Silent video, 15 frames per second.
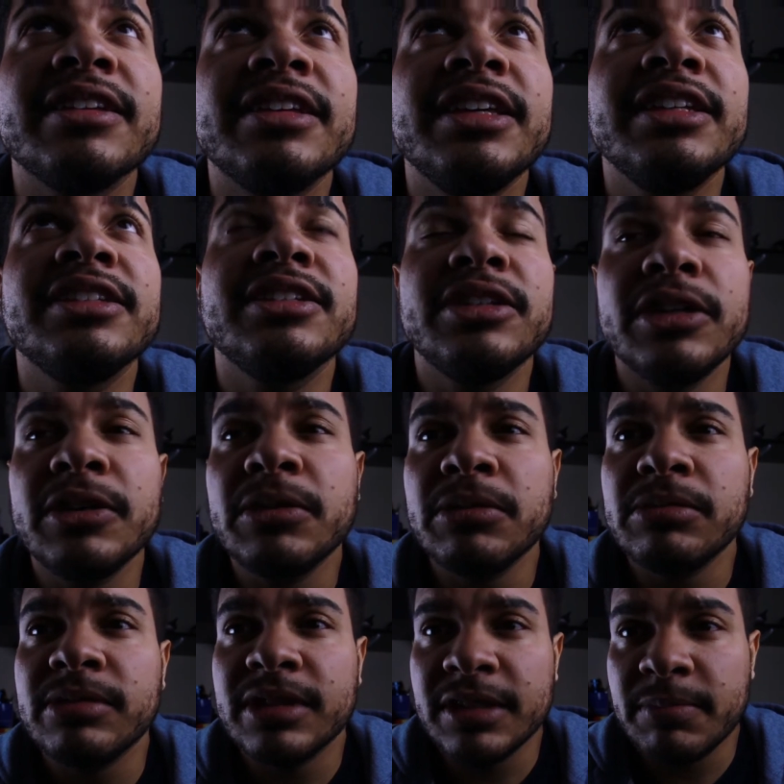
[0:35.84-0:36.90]
get to
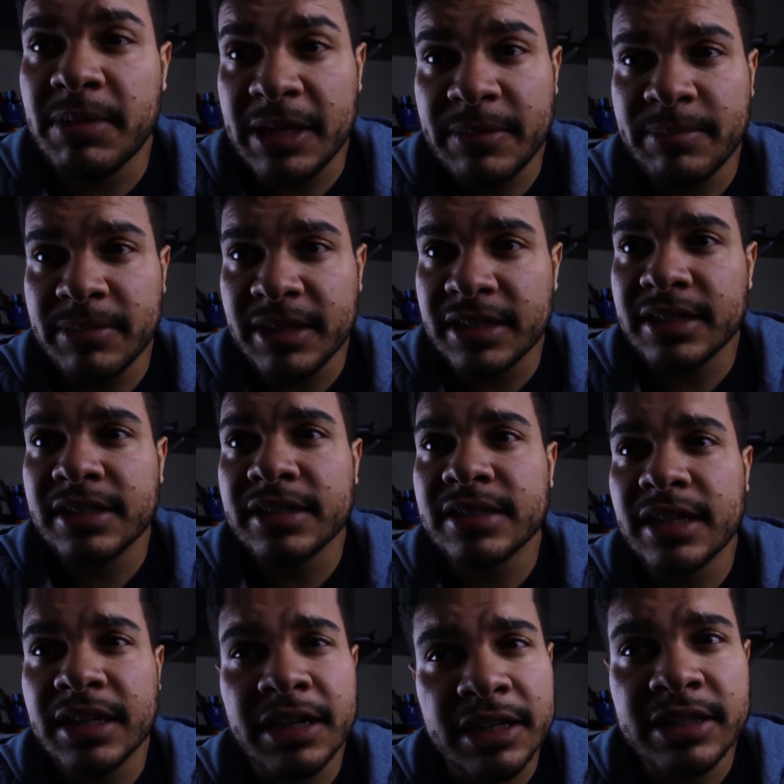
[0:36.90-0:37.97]
know the
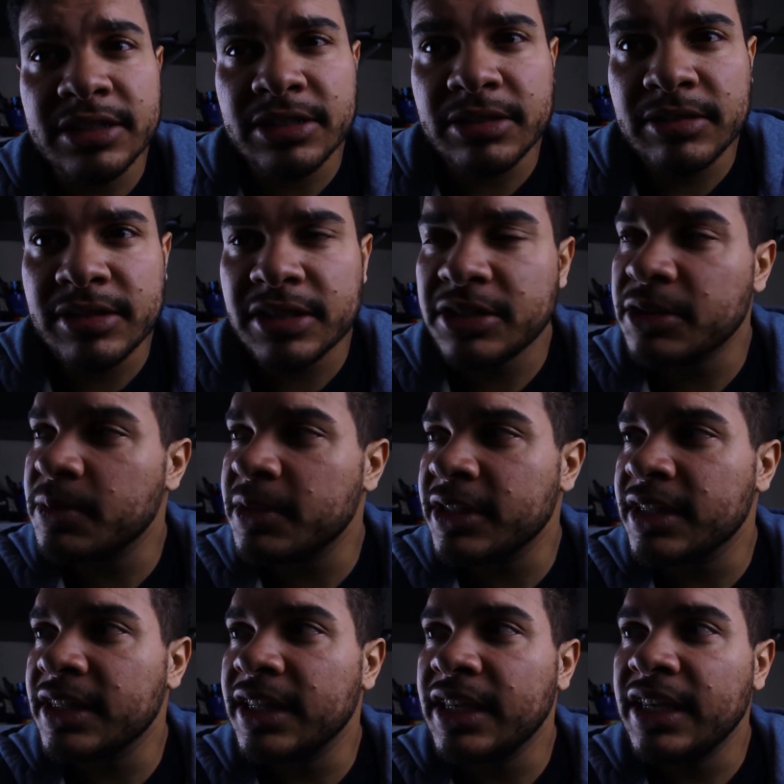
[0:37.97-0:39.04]
like other students that you're
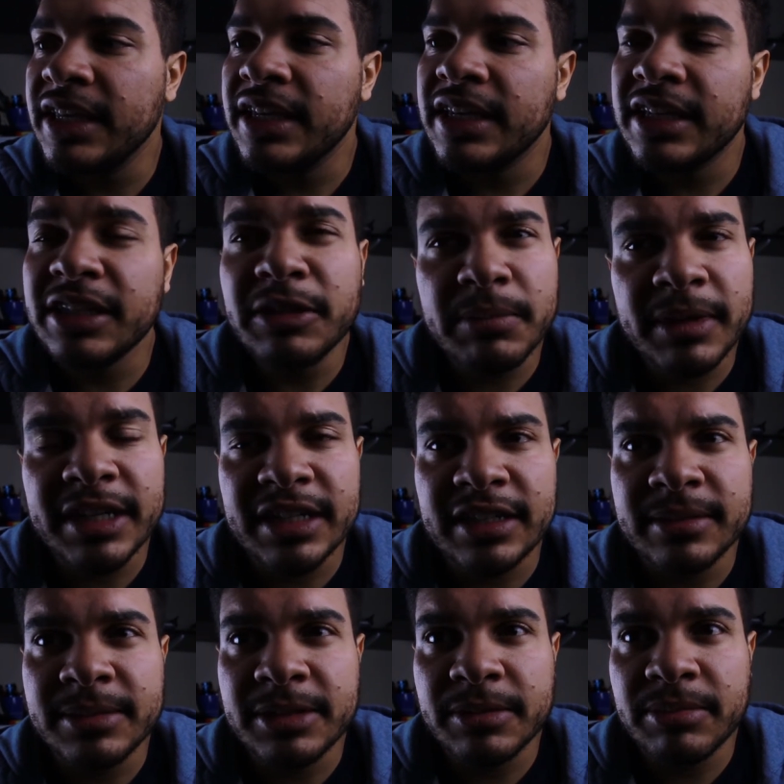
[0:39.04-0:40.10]
with, and you might
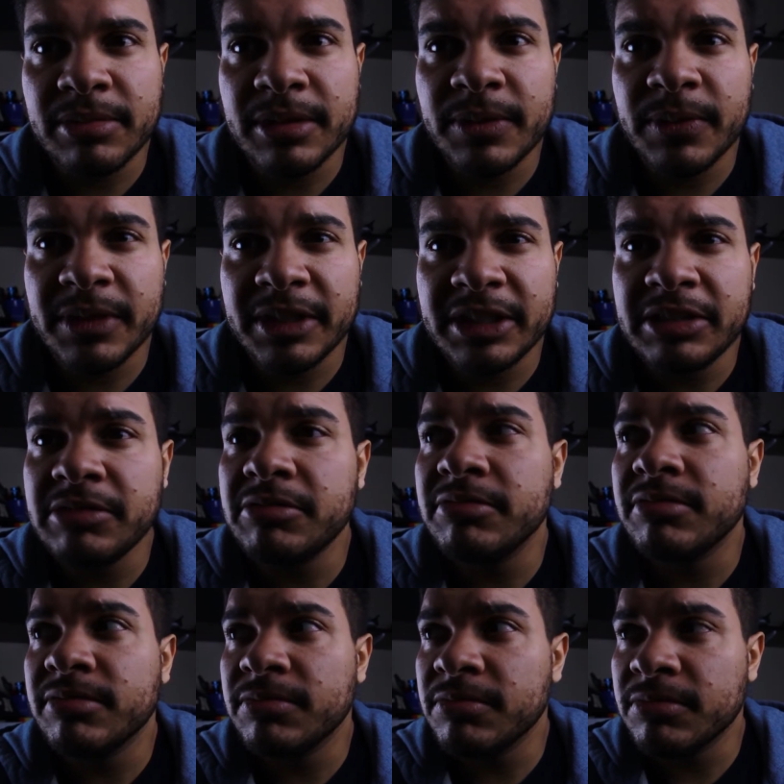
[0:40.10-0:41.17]
come to a point where
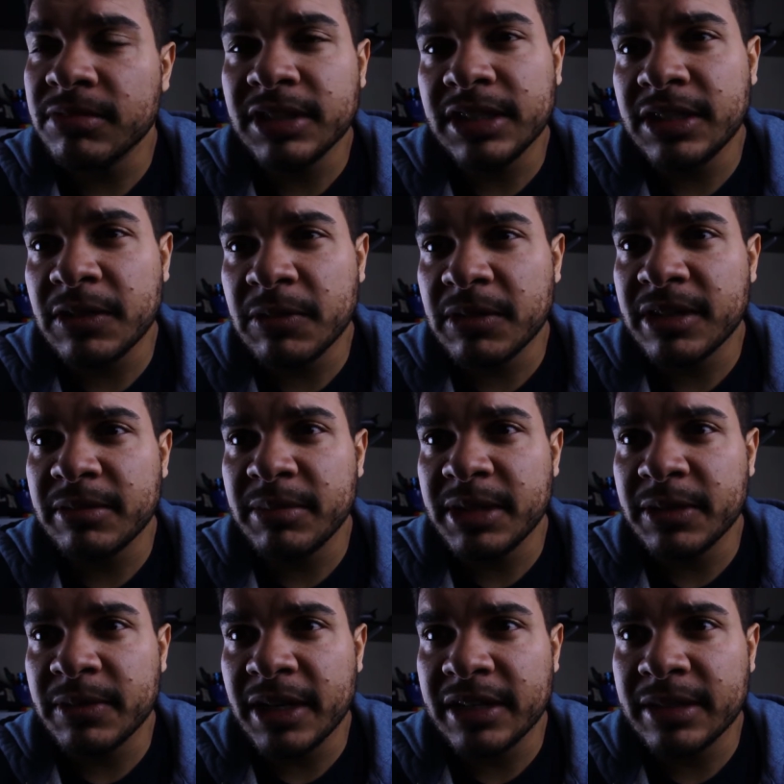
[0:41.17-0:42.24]
you really don't want to be
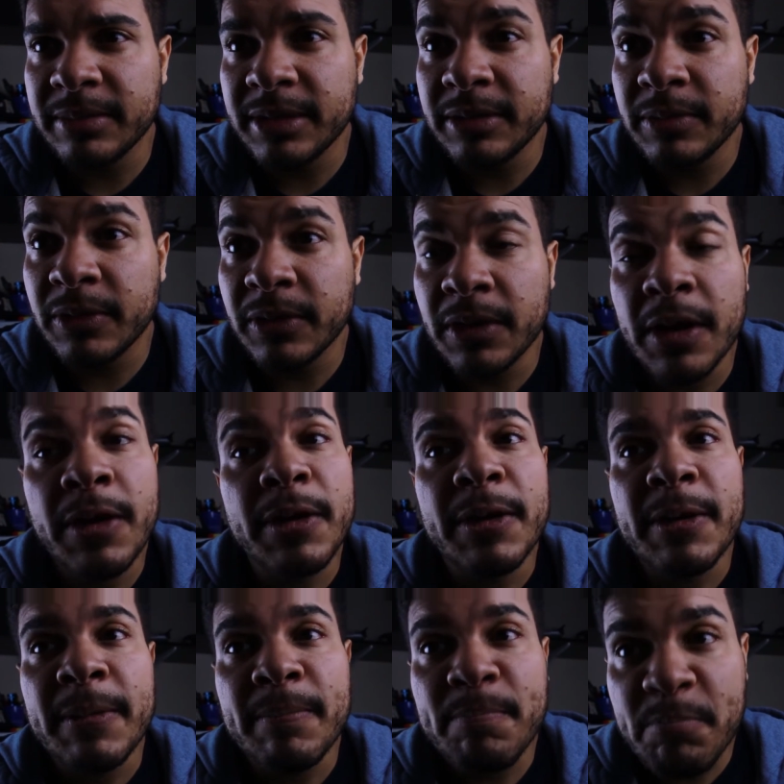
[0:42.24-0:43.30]
around them anymore.
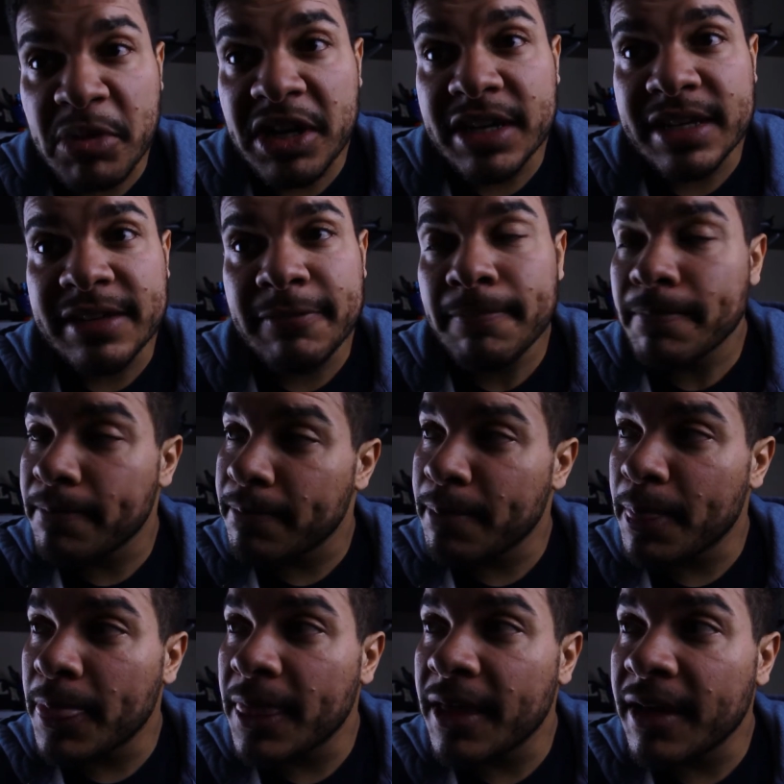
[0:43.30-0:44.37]
But
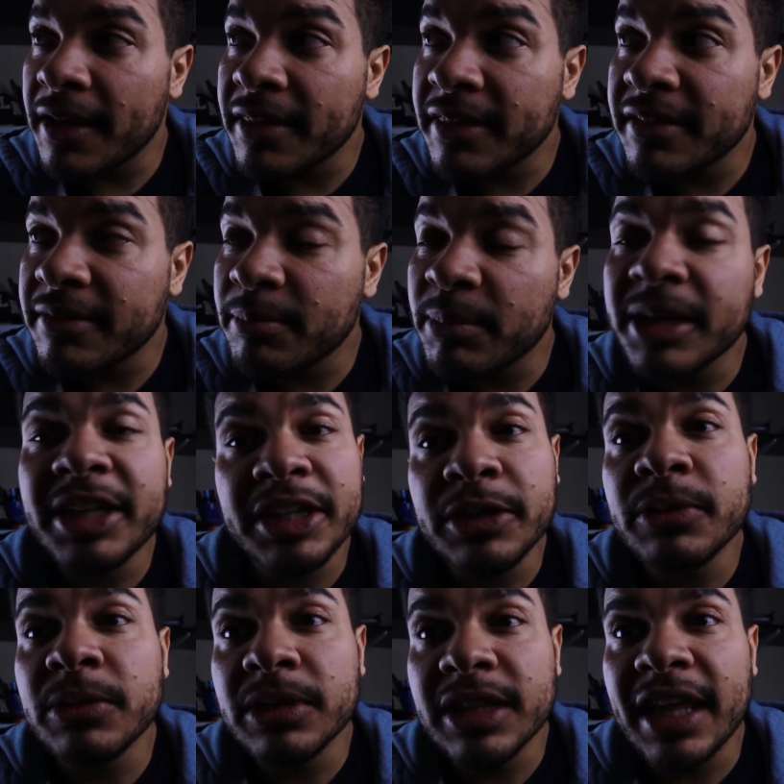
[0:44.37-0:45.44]

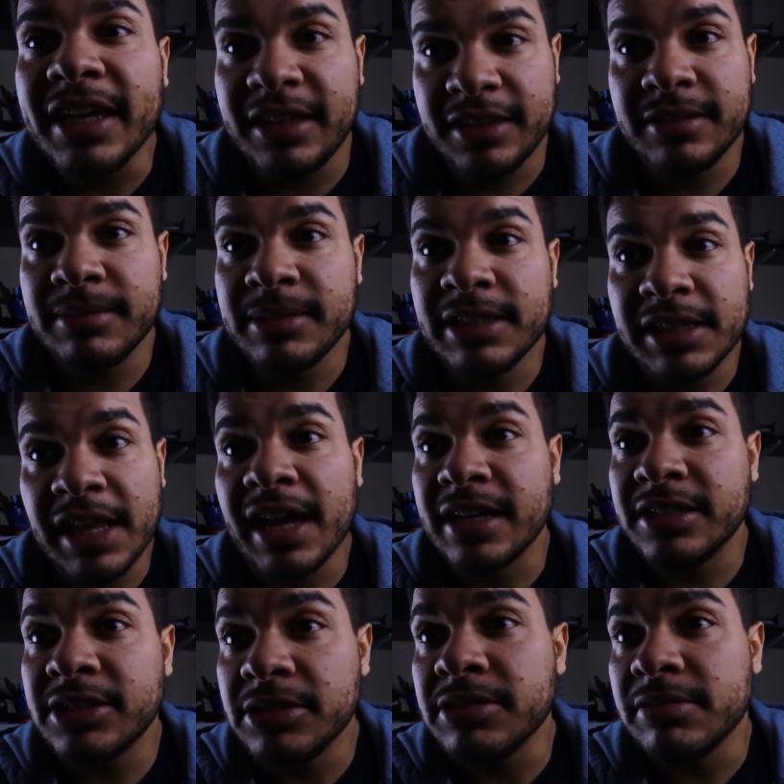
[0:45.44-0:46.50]
you will like them a
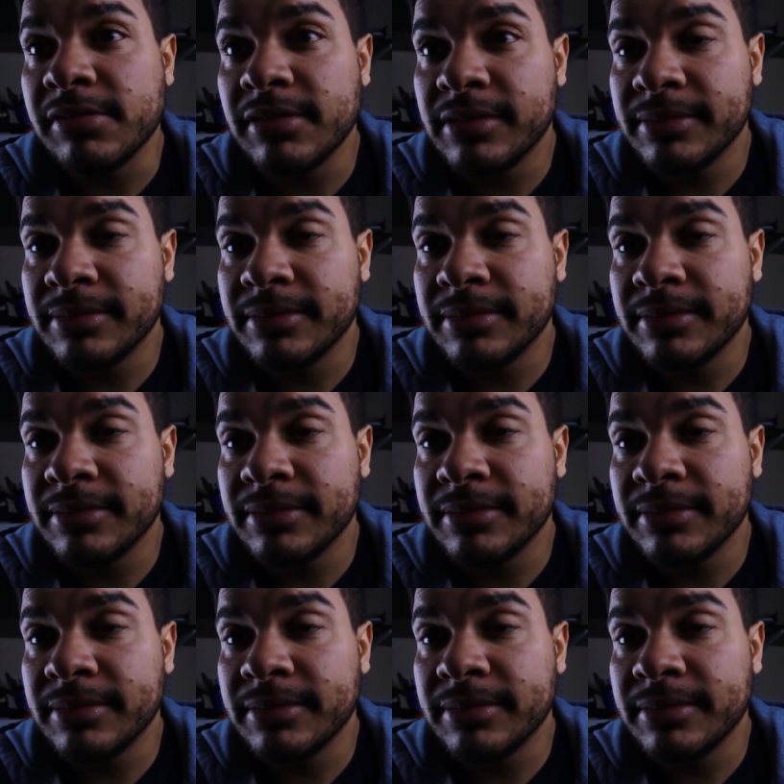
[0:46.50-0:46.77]
lot too.